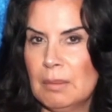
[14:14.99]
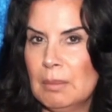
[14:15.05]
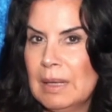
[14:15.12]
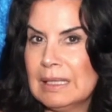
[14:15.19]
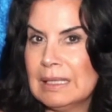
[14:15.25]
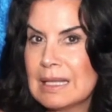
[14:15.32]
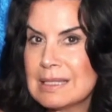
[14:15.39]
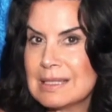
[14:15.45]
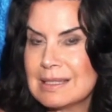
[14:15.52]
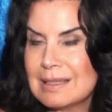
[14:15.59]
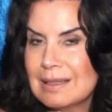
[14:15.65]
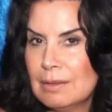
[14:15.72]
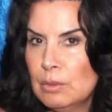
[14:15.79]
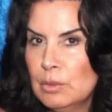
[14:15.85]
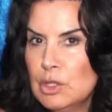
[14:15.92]
But let's
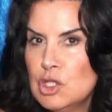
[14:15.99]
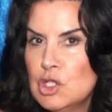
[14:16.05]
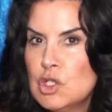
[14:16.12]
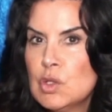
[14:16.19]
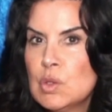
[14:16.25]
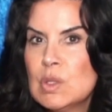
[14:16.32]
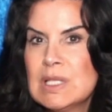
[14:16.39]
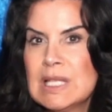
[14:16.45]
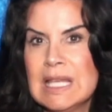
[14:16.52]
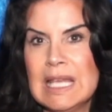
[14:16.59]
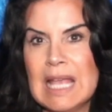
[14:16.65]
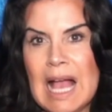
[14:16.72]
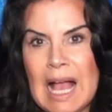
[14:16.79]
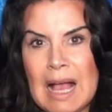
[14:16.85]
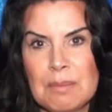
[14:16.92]
reduce
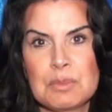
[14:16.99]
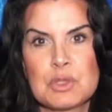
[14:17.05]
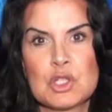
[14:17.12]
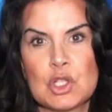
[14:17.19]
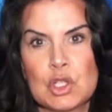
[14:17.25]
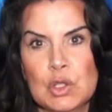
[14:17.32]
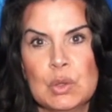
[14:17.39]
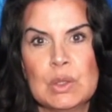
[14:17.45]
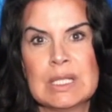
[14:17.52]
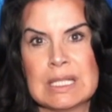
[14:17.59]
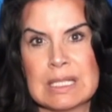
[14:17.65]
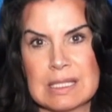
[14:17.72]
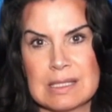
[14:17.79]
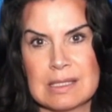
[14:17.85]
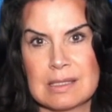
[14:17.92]
the
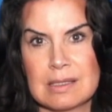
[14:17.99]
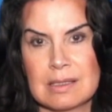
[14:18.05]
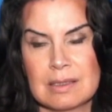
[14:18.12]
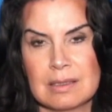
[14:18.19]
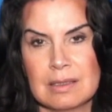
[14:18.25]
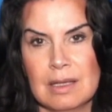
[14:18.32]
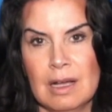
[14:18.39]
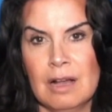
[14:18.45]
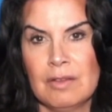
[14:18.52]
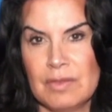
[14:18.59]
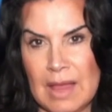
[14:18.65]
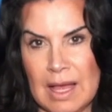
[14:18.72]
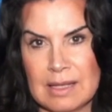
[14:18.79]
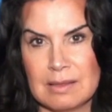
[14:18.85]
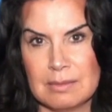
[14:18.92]
absoluteness of
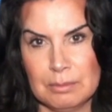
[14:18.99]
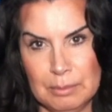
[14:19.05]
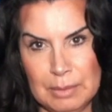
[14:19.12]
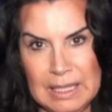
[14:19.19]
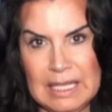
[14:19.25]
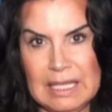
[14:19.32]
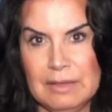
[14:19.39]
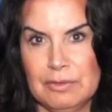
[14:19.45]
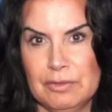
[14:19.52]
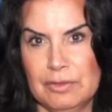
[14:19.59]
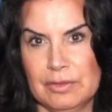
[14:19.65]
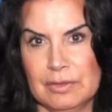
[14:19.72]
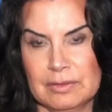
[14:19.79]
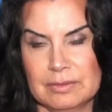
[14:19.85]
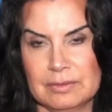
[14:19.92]
that
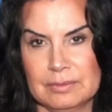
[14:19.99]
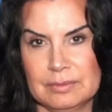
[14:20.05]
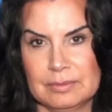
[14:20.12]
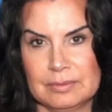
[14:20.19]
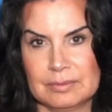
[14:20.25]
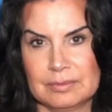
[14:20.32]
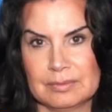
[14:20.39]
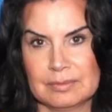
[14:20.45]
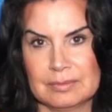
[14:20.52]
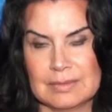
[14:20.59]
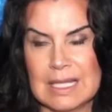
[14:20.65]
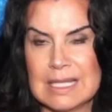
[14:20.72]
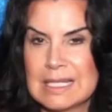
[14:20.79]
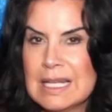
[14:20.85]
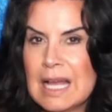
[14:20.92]
belief.
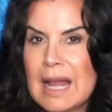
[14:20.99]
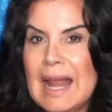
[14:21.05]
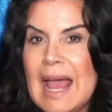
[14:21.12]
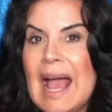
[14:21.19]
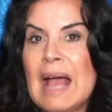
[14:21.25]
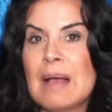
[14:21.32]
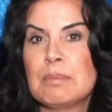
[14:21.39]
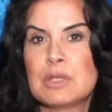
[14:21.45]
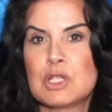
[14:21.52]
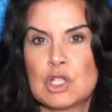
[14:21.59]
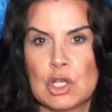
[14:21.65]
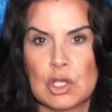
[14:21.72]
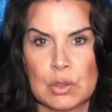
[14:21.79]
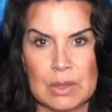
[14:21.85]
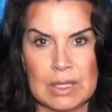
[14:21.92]
It's not
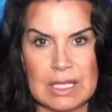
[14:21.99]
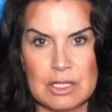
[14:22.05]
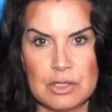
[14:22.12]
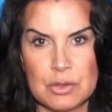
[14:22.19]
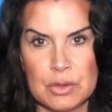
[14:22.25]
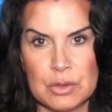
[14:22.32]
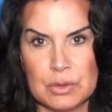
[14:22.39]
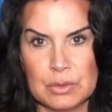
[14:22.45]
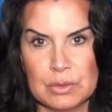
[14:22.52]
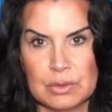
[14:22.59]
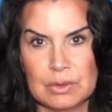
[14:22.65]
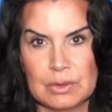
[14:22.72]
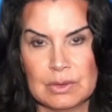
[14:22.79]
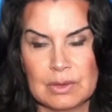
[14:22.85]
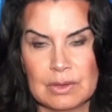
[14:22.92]
absolutely true.
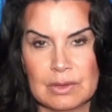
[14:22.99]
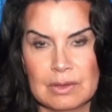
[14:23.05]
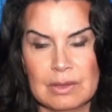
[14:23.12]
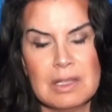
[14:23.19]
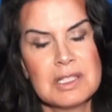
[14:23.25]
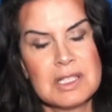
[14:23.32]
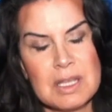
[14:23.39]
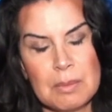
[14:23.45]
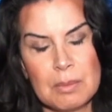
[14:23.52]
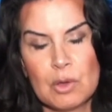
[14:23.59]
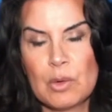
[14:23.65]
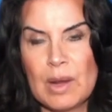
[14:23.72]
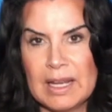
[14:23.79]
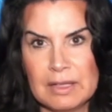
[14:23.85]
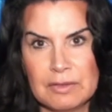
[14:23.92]
Some
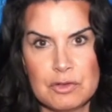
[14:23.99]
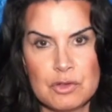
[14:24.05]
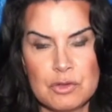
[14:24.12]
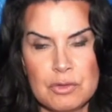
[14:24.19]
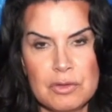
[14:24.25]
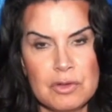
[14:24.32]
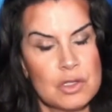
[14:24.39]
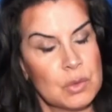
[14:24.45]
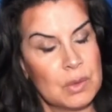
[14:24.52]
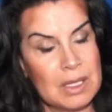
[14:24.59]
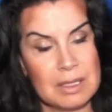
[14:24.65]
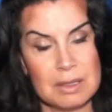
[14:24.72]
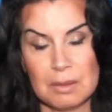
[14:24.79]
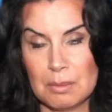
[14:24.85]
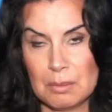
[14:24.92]
grain of truth to
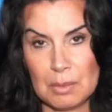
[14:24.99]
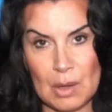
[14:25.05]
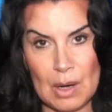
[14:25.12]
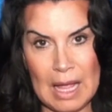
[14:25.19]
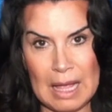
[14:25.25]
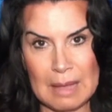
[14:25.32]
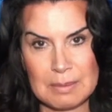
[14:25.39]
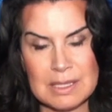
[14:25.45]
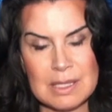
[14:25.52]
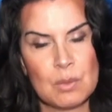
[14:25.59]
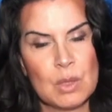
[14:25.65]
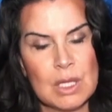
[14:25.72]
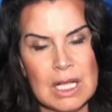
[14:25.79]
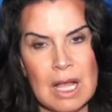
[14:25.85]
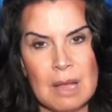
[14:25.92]
it, perhaps, and
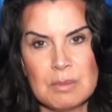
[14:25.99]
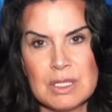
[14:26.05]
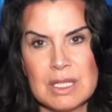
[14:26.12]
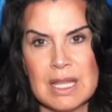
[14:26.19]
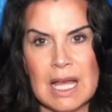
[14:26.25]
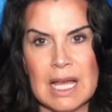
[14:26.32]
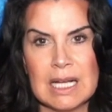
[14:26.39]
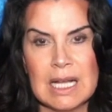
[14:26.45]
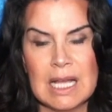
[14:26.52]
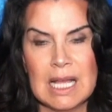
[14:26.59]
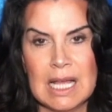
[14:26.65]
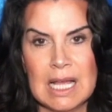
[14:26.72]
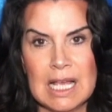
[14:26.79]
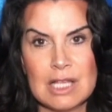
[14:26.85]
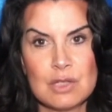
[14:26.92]
we'll come to that
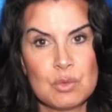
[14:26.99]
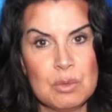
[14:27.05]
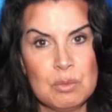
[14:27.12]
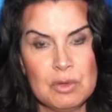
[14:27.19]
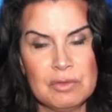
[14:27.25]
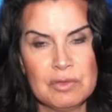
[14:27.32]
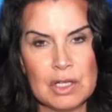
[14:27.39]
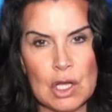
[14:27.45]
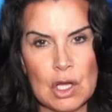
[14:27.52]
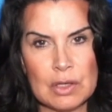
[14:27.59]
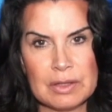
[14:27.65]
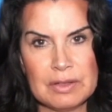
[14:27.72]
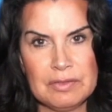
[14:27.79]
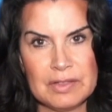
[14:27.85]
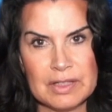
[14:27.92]
as we move
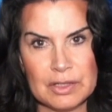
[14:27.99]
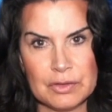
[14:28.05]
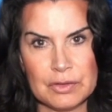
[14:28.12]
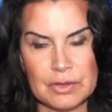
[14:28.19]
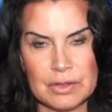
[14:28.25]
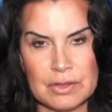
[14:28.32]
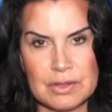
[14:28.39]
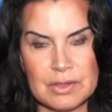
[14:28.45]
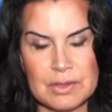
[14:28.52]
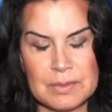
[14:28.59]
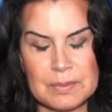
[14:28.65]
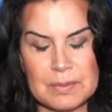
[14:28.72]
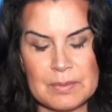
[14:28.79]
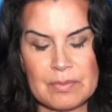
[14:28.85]
along the filters.